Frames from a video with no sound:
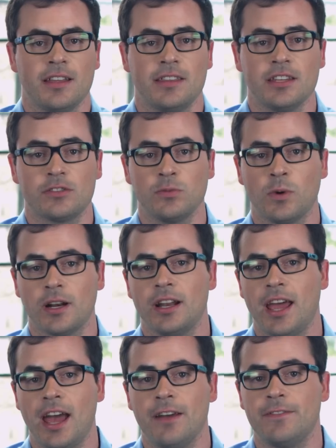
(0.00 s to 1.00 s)
This
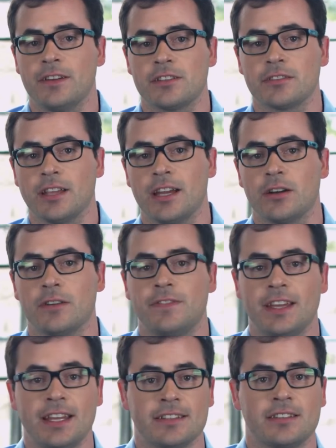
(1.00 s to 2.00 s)
1.5-inch layer of
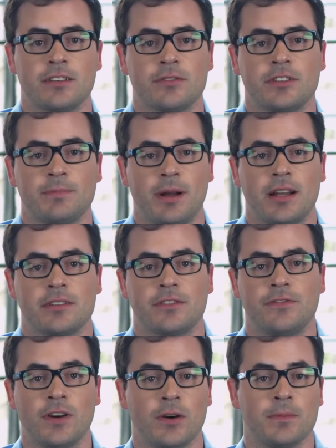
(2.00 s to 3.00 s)
instant response
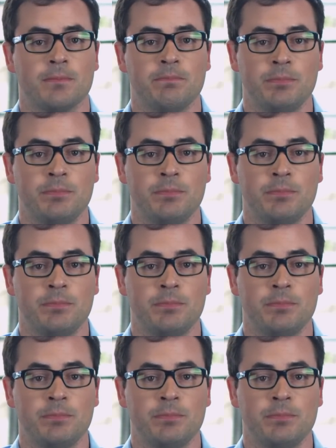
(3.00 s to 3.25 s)
foam